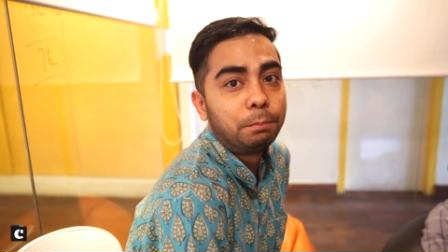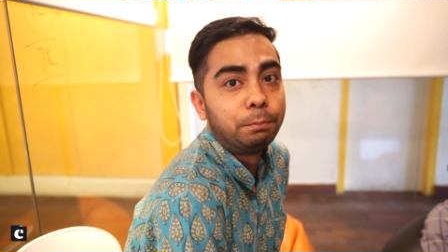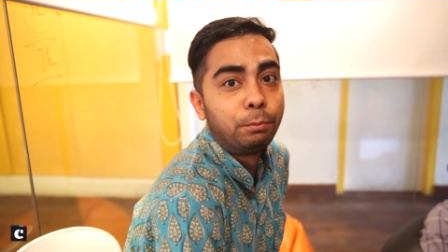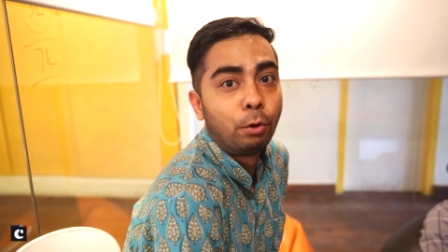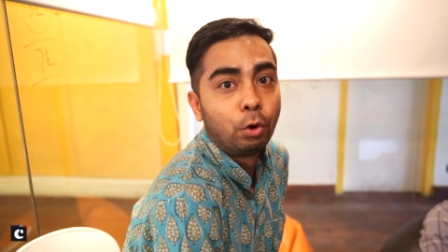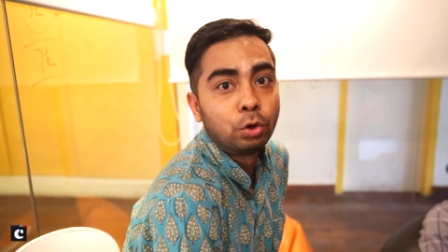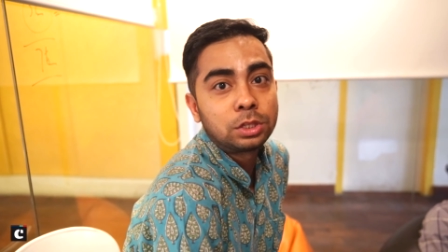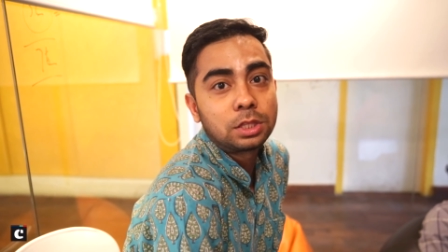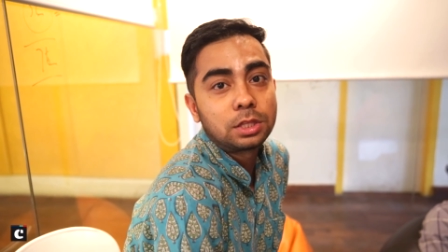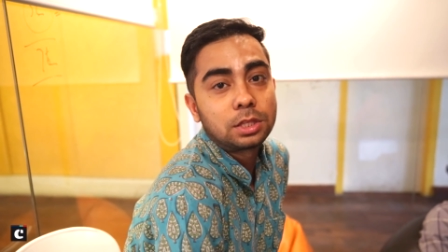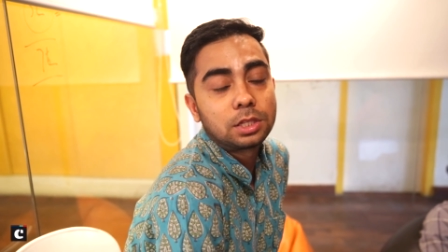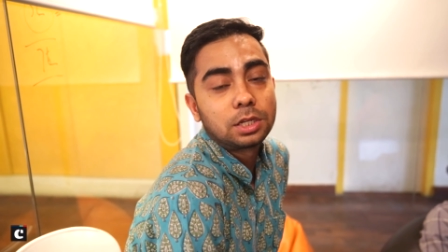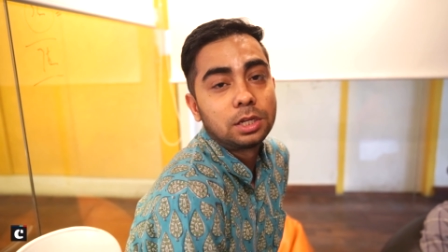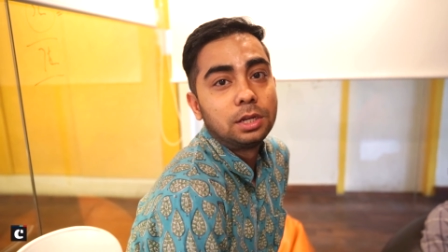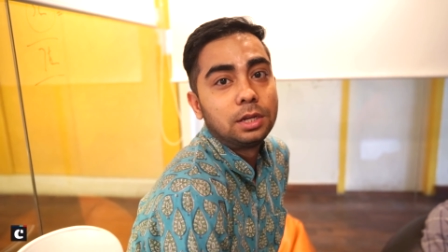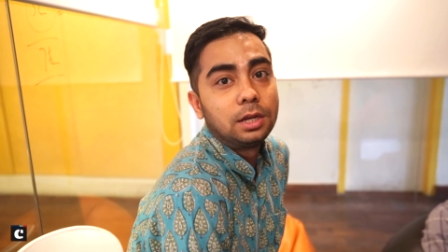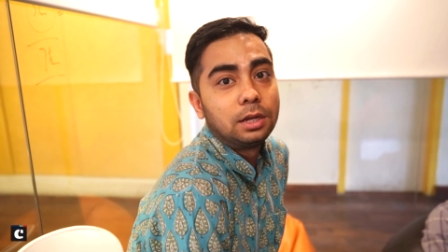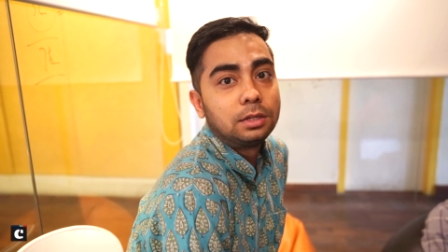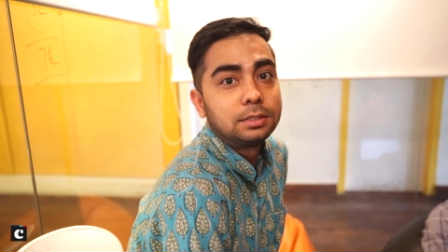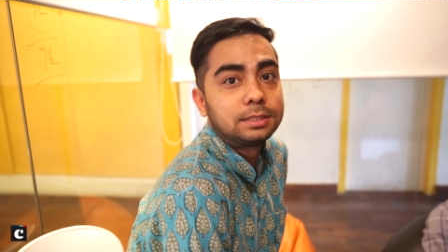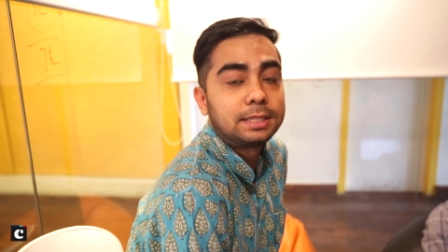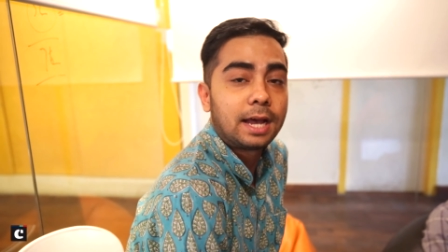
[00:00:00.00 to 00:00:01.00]
Both
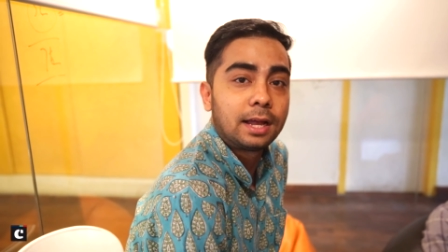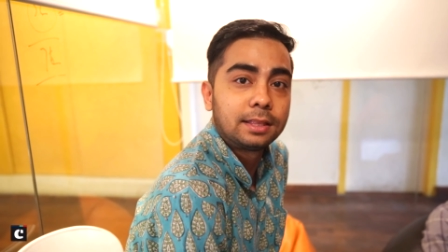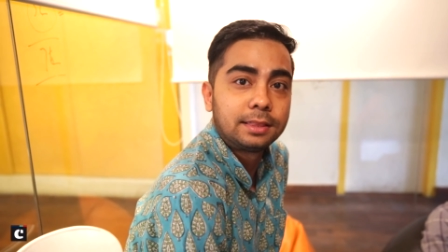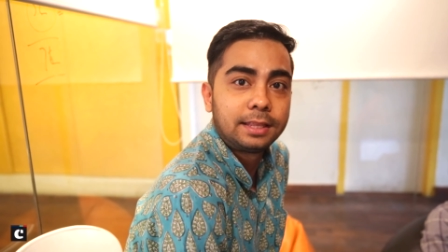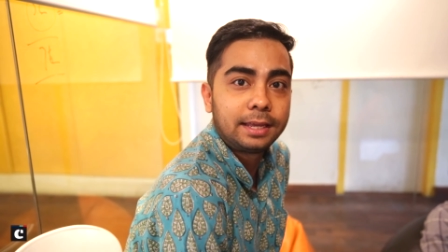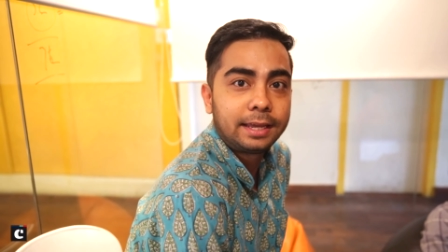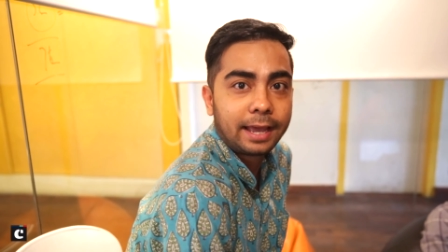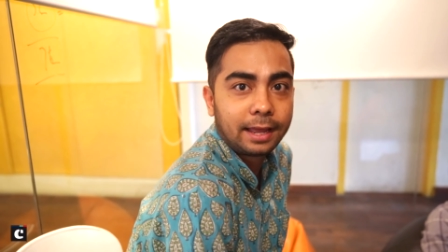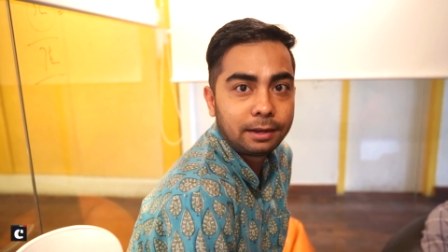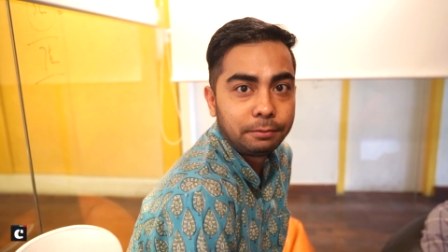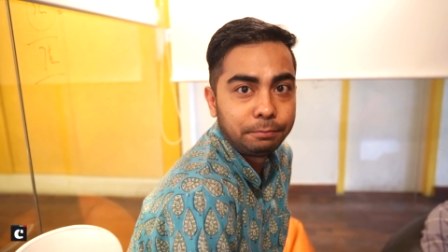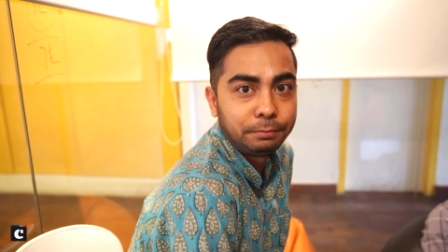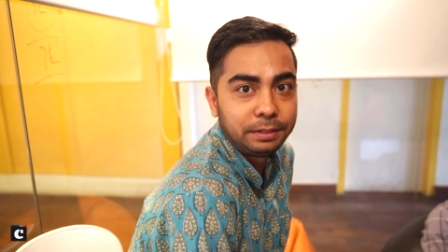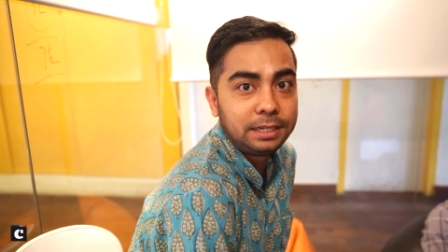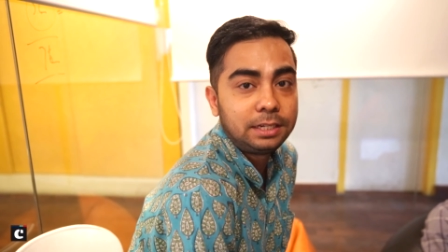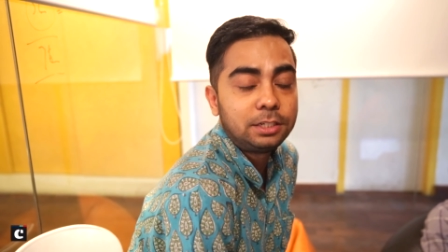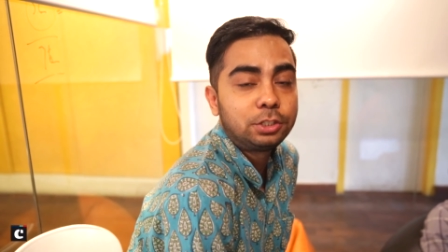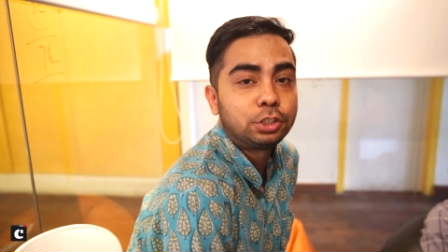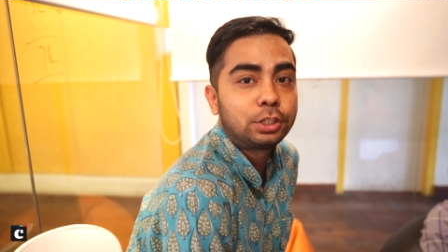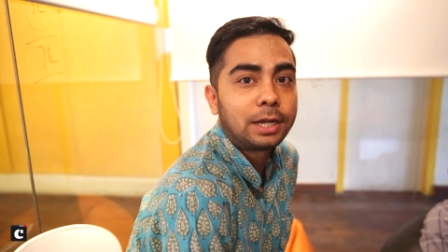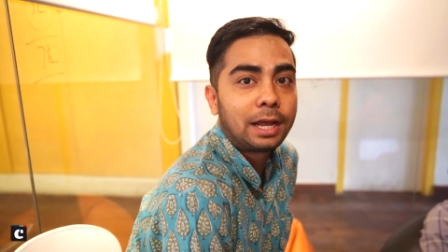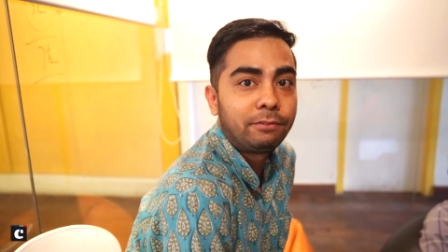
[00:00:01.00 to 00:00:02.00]
Sadiq and
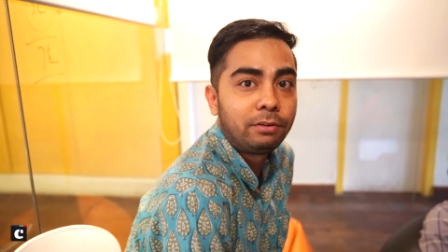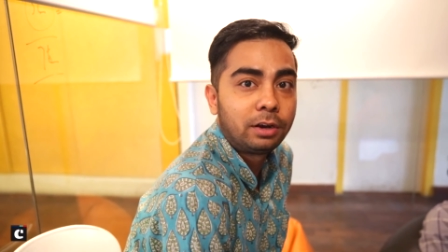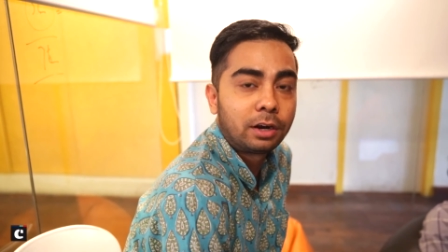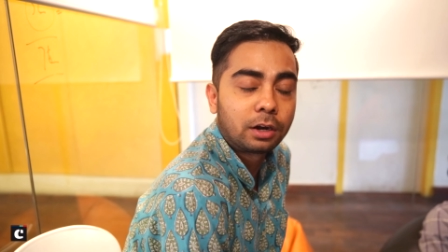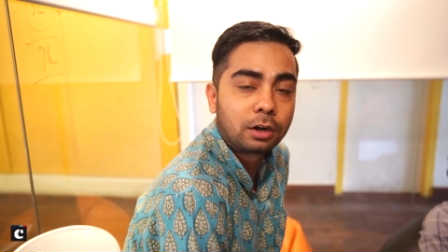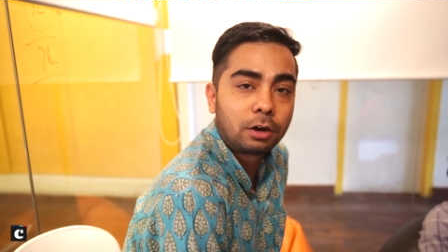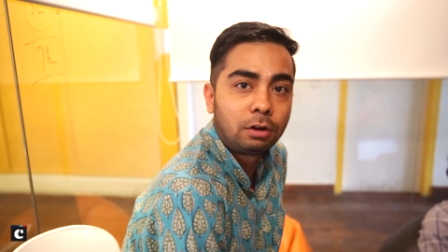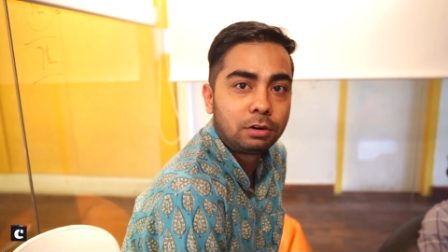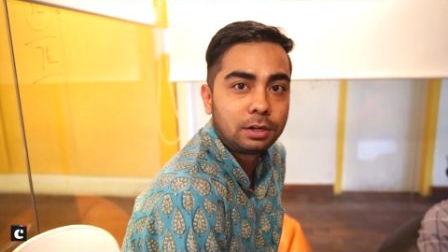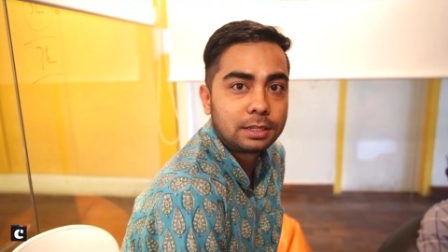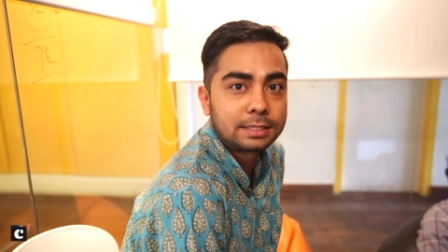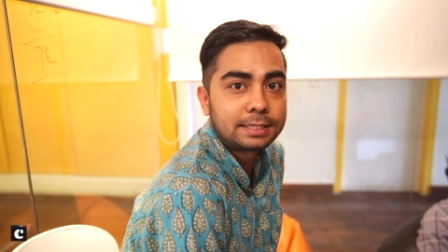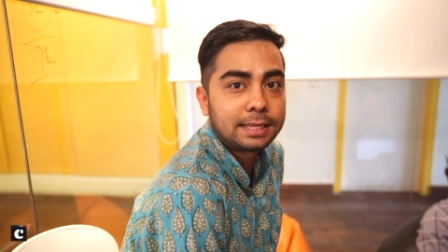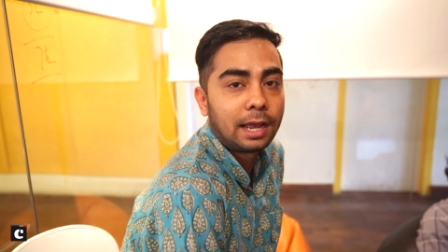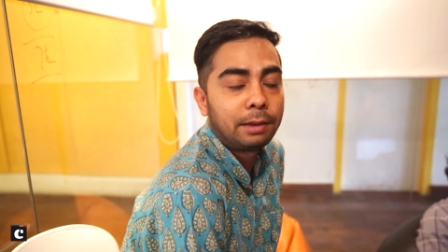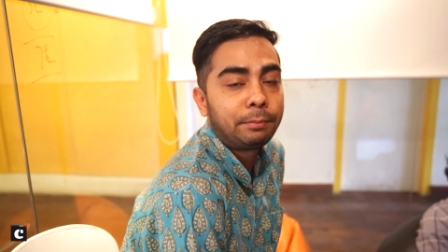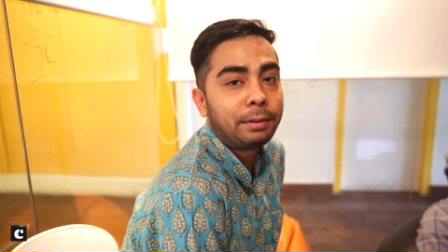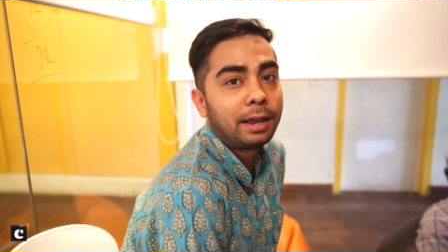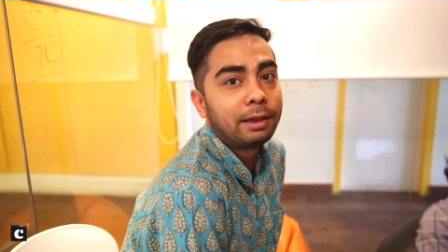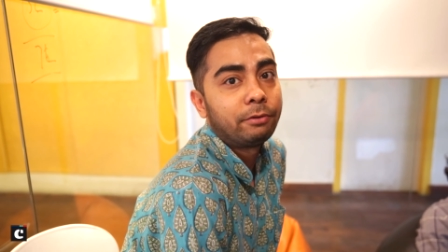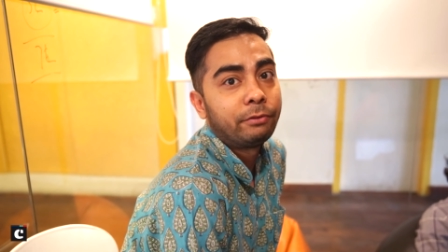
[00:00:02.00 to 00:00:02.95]
me traveled around Assam.